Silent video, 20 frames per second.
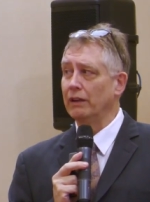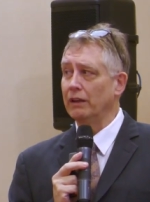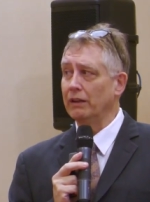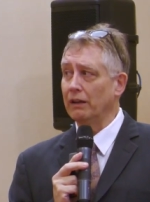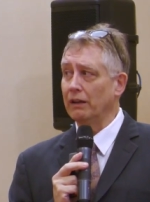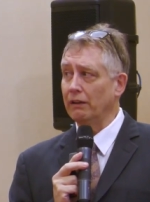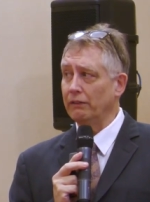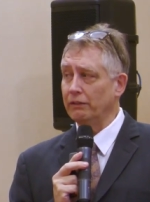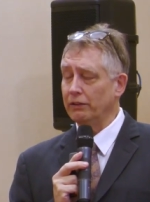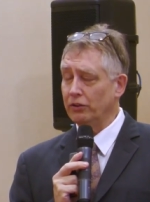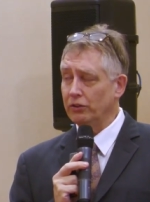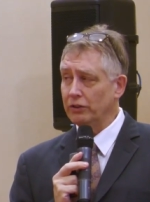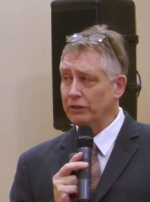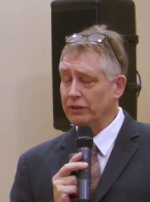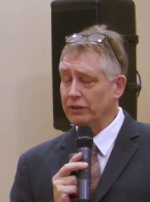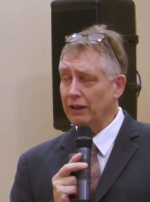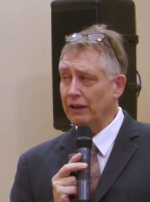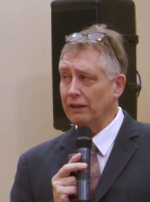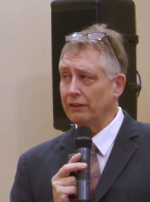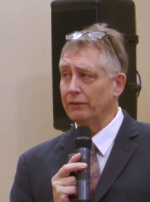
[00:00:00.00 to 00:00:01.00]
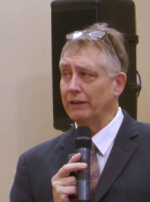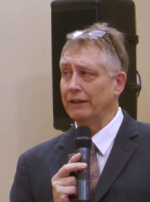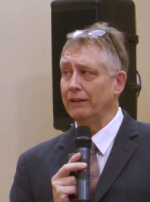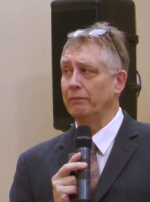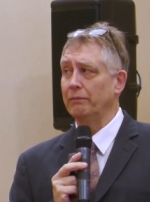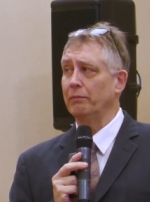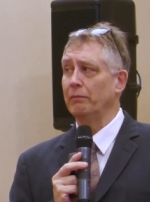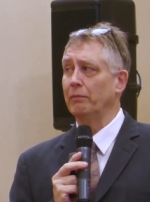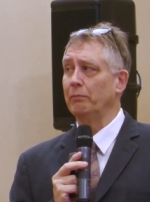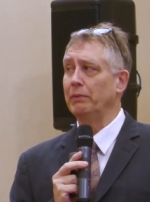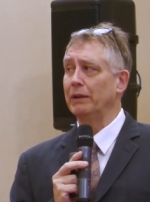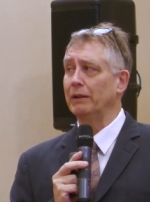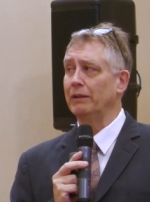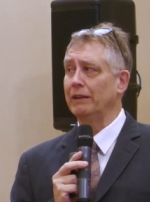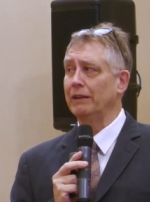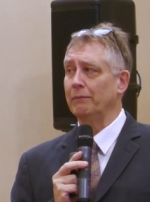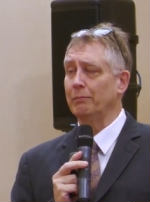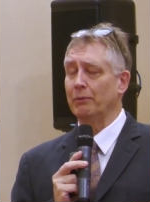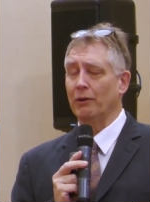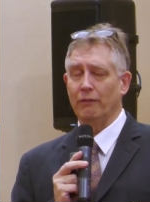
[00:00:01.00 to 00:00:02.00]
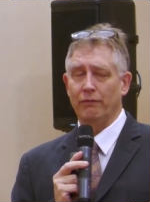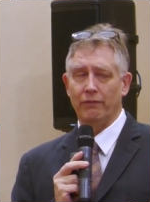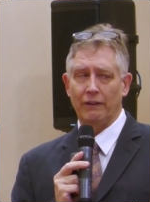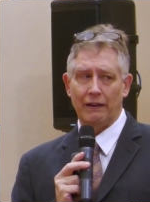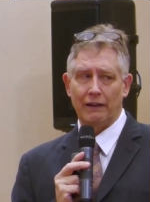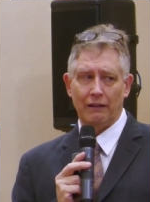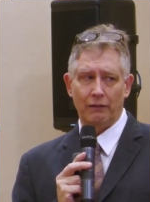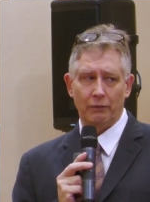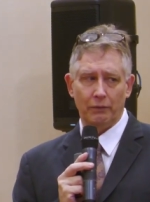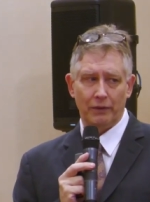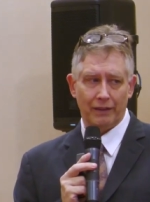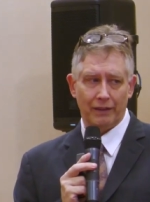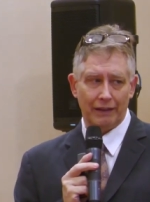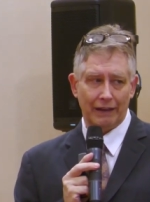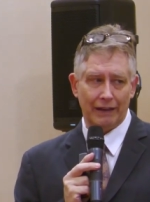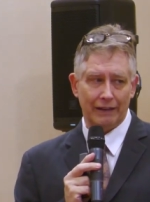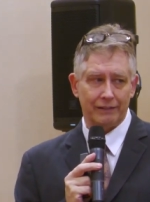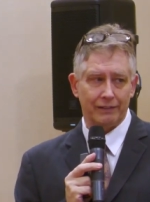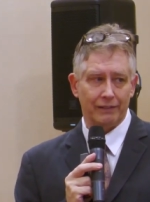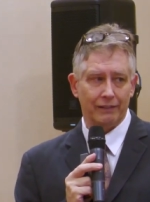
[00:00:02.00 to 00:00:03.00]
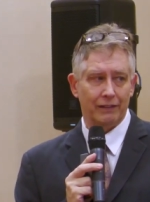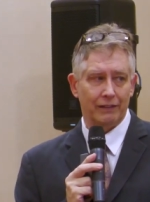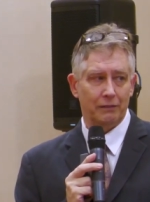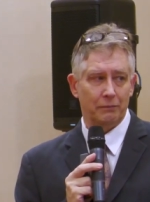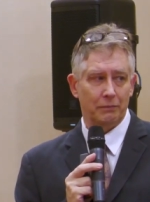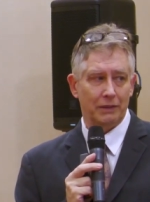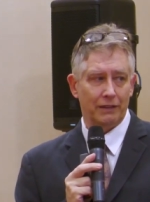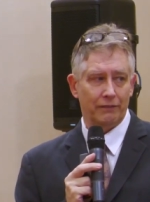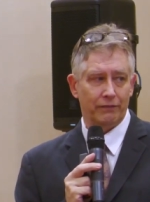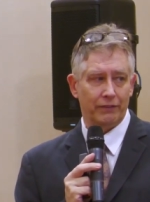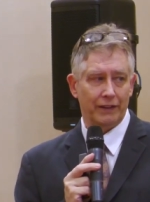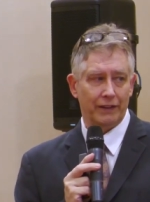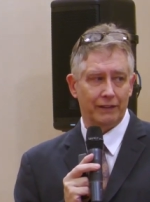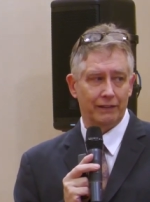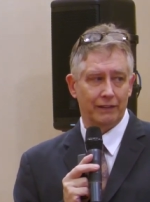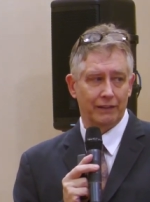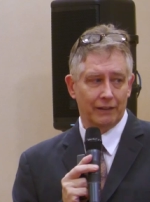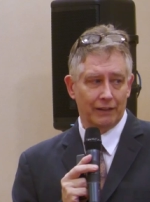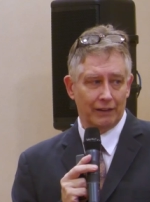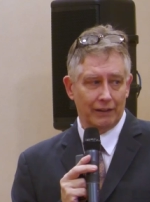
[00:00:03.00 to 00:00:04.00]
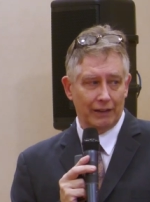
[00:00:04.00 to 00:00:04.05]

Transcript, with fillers: a, a good tolerability profile with excellent benefit